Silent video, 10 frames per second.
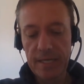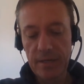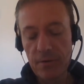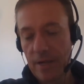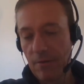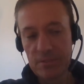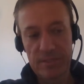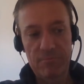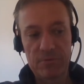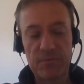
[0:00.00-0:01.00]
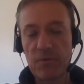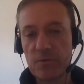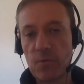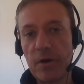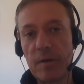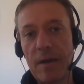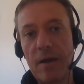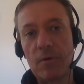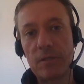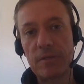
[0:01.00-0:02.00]
you know, and I was of course worried
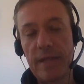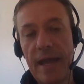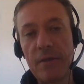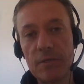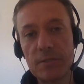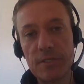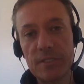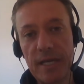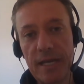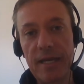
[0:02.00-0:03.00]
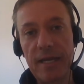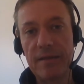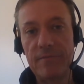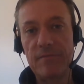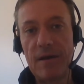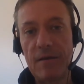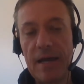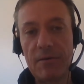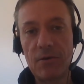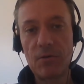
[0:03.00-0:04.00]
about what the landlord was going to say and if he found
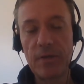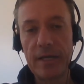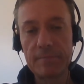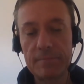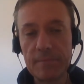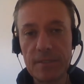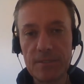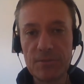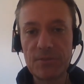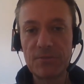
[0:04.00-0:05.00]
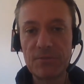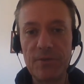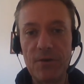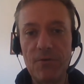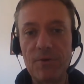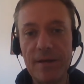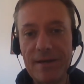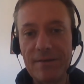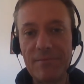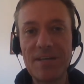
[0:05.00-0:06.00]
out and all that. So it was, you know,
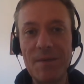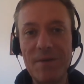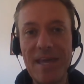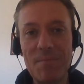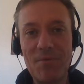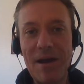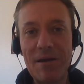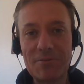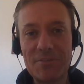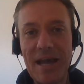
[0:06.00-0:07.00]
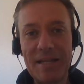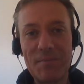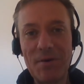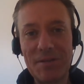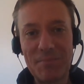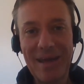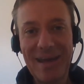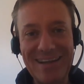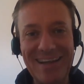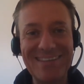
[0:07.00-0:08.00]
every time he came around, I was hiding them under the
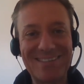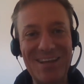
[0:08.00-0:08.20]
bed.